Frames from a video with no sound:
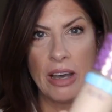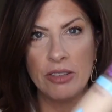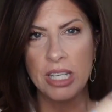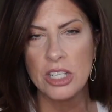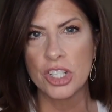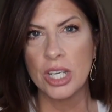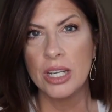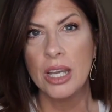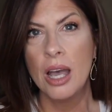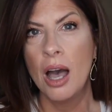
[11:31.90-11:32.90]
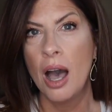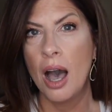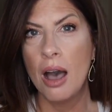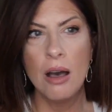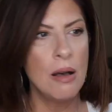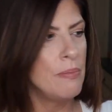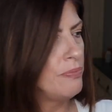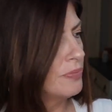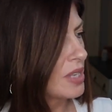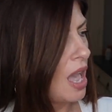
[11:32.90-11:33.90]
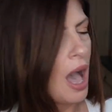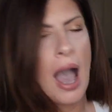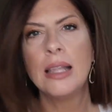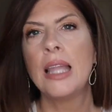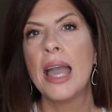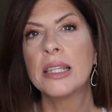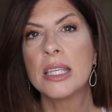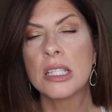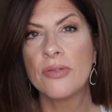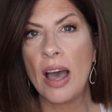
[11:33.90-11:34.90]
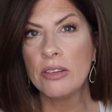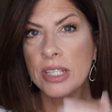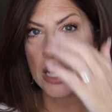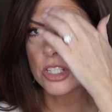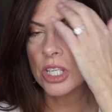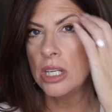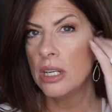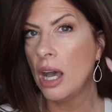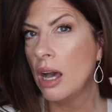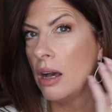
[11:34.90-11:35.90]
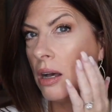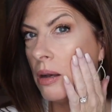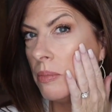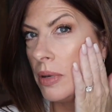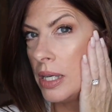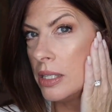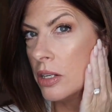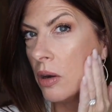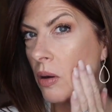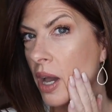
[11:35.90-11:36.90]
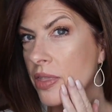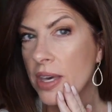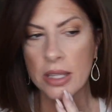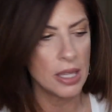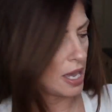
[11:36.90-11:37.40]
Foundation. I like this foundation. You know, I think